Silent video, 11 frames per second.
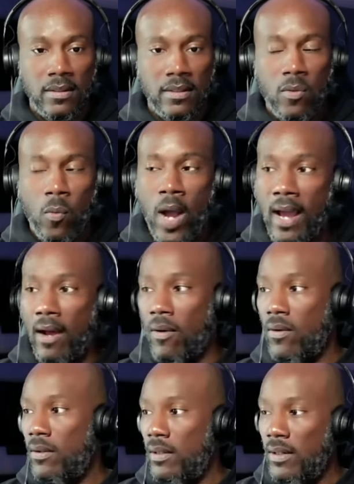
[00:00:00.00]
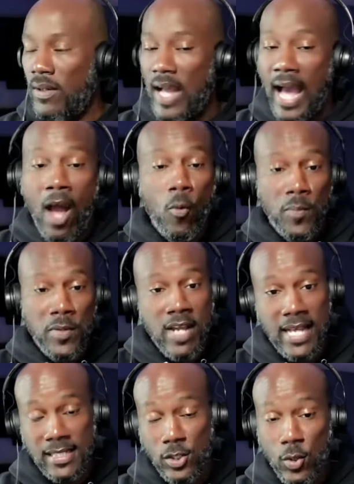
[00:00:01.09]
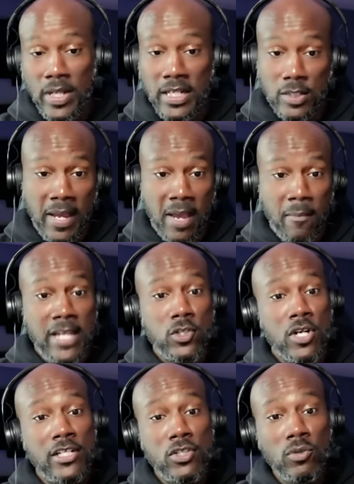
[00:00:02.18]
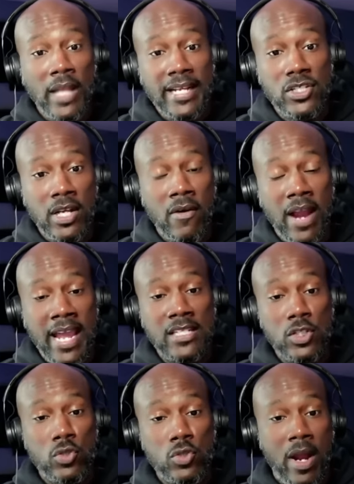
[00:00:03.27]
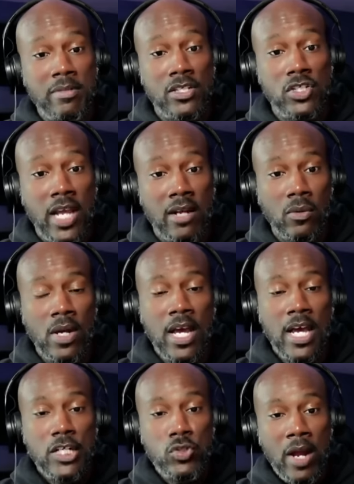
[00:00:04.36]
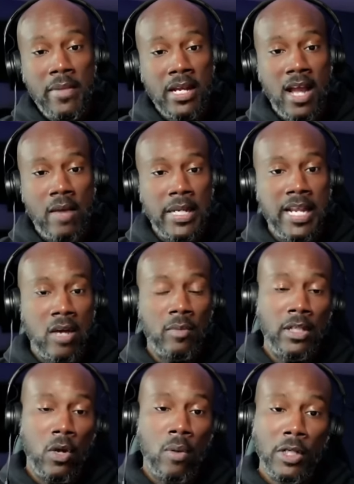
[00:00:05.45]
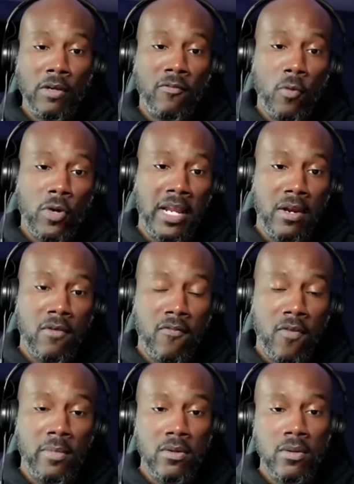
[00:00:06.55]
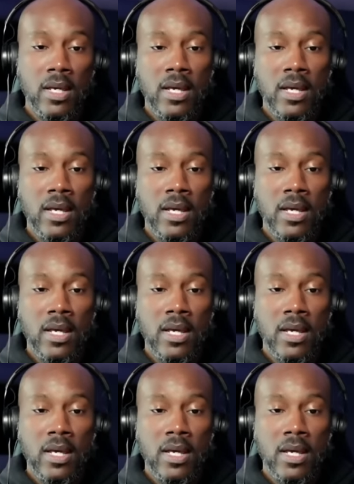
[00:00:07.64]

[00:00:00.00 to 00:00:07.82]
Wow. I hope you guys enjoyed this, man. Make sure that you like, share, and subscribe to the channel. Drop me a comment down below. I'm looking forward to hearing from you.